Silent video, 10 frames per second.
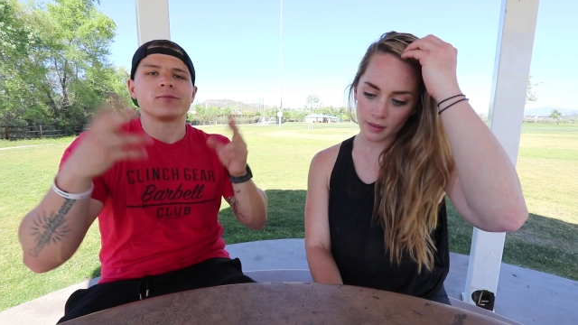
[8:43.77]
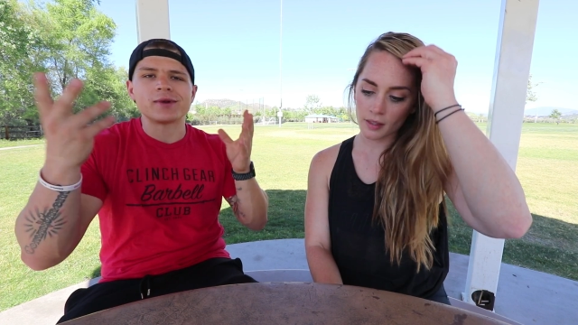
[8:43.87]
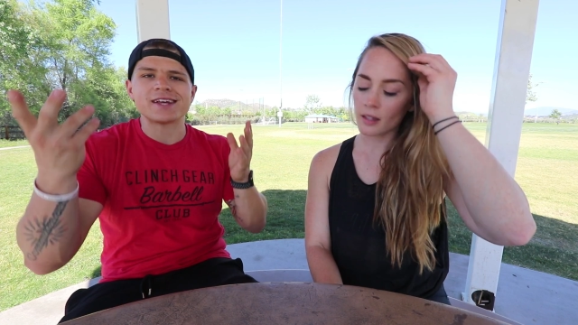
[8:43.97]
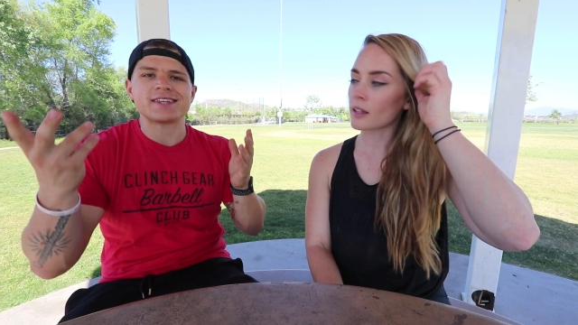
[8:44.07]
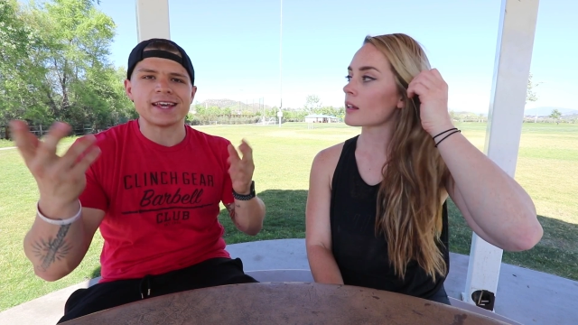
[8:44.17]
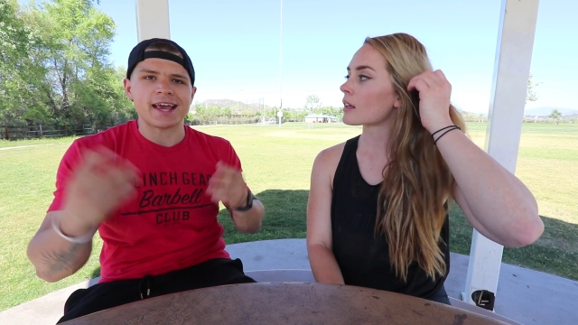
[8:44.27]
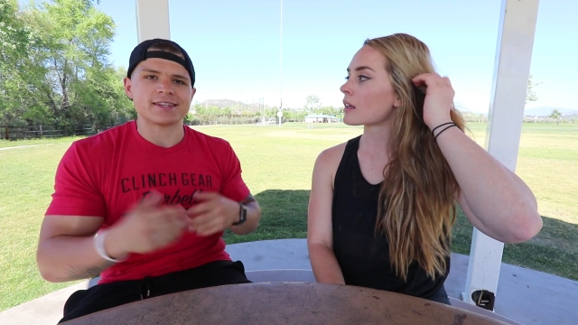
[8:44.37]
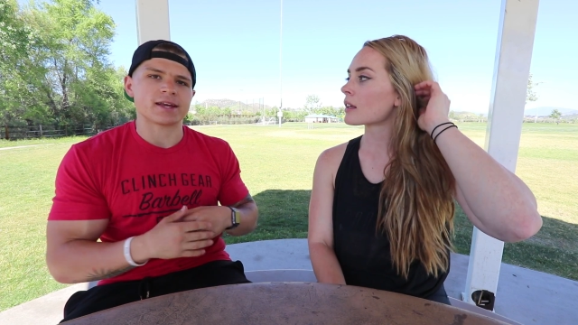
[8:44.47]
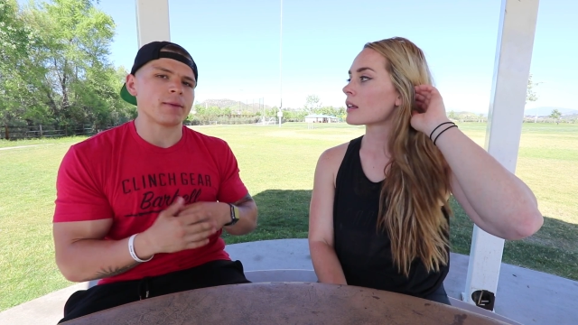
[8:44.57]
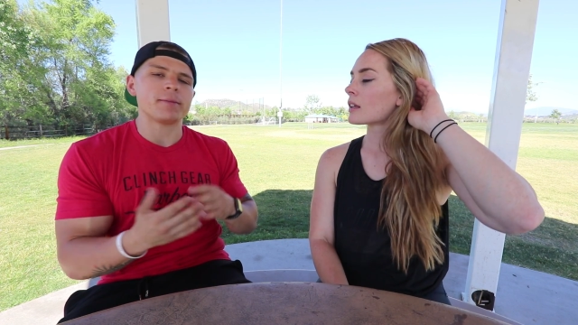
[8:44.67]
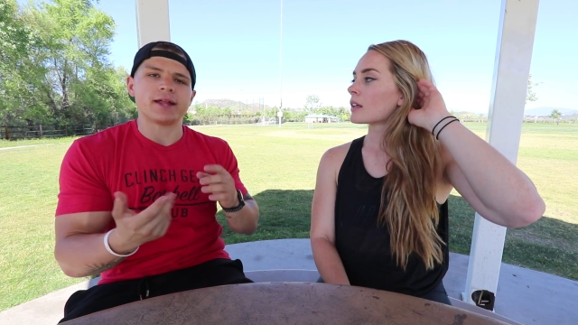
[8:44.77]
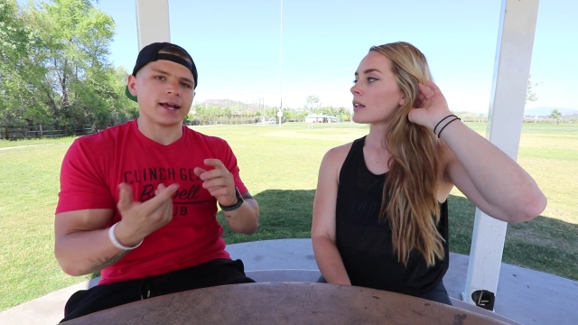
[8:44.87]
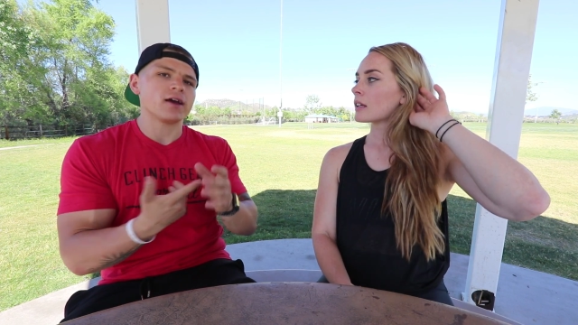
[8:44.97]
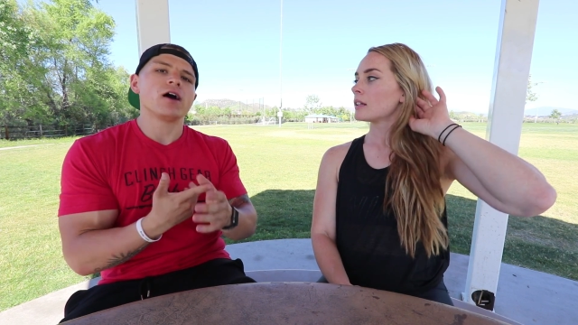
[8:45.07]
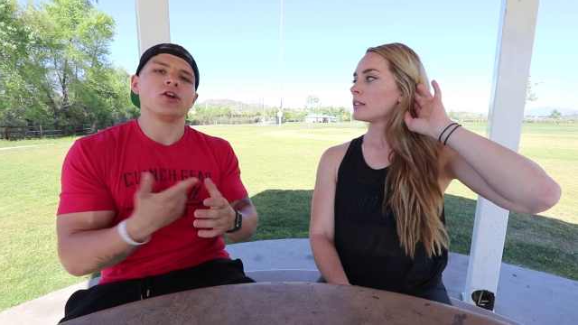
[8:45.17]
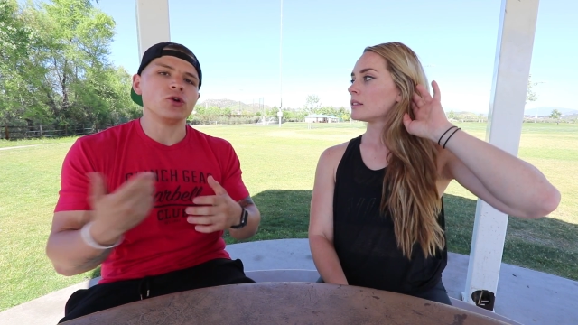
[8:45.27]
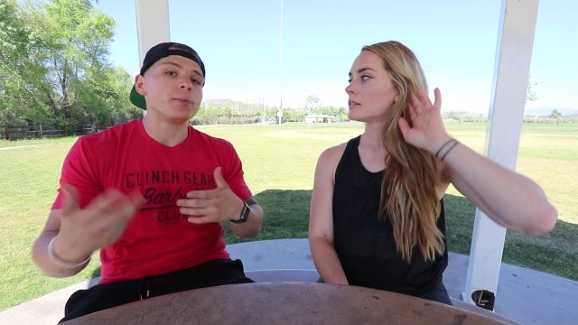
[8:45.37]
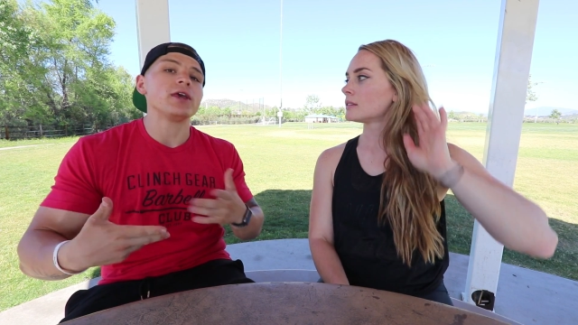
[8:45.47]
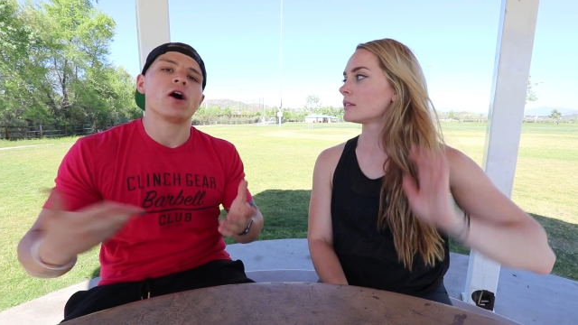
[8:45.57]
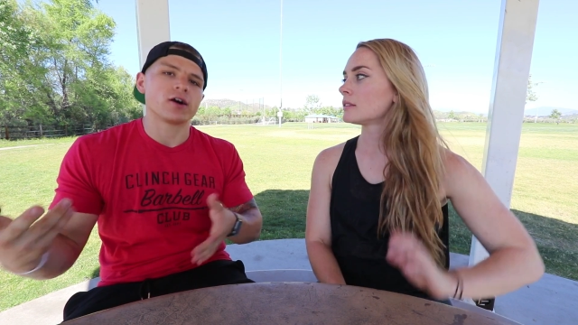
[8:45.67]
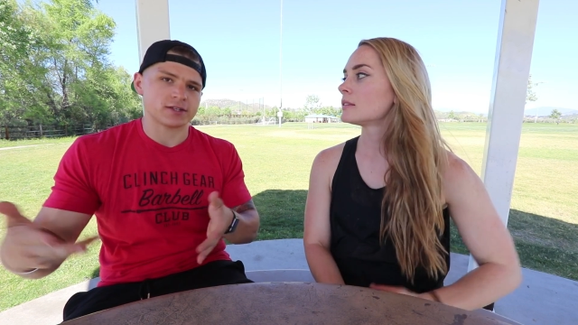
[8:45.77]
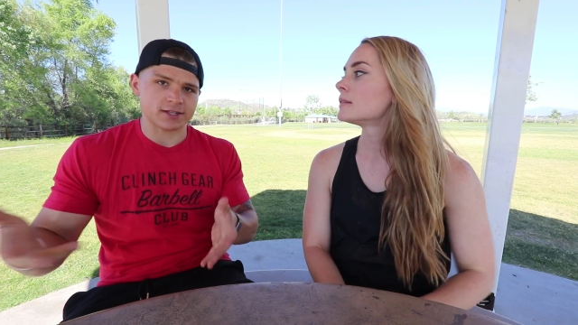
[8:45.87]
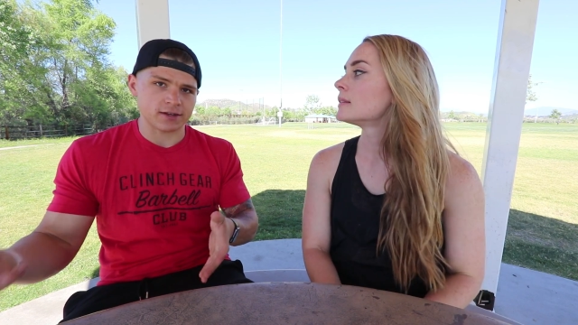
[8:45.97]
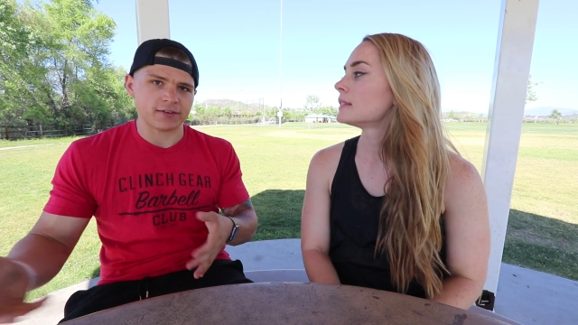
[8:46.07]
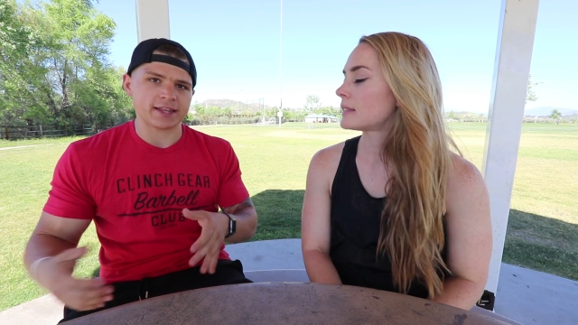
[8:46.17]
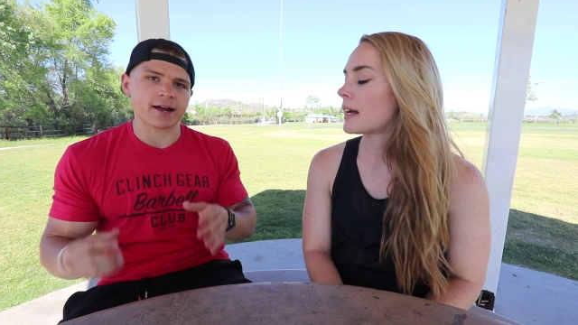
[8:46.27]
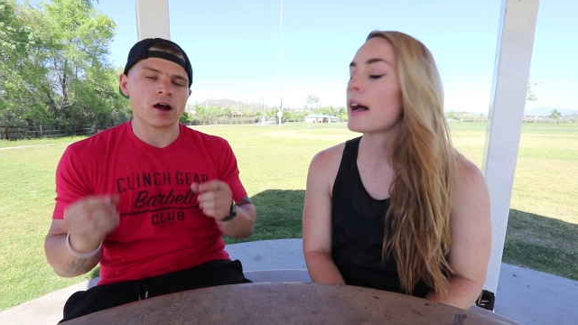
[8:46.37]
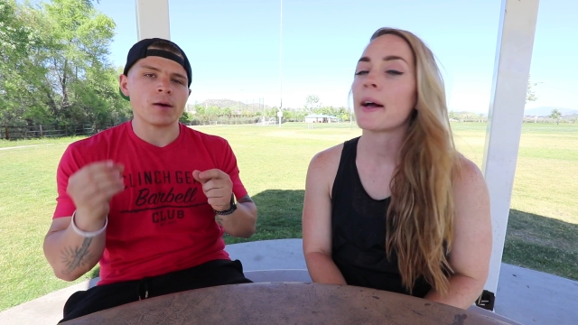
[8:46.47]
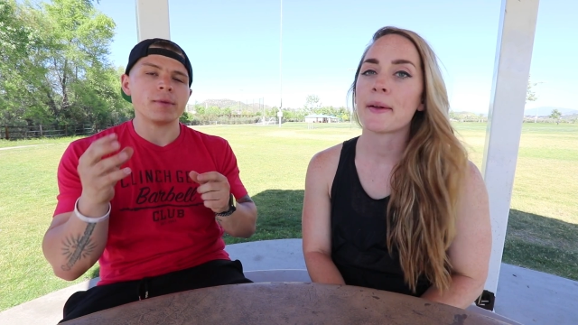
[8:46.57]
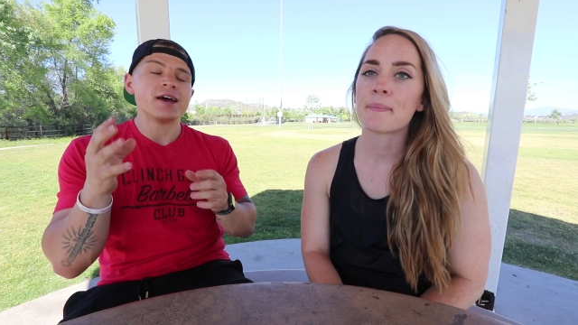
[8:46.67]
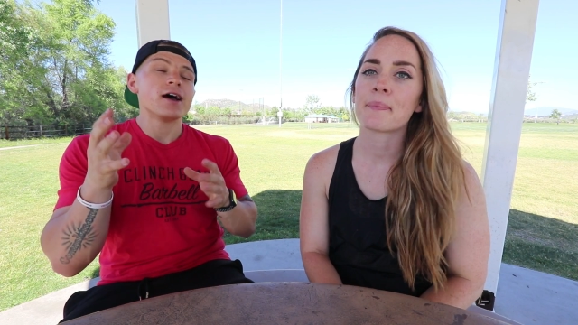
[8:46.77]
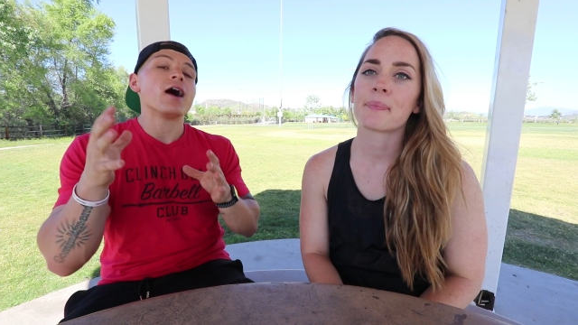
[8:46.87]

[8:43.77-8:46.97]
Speaker 1: when I say gains, like maybe like new PRs and stuff like that come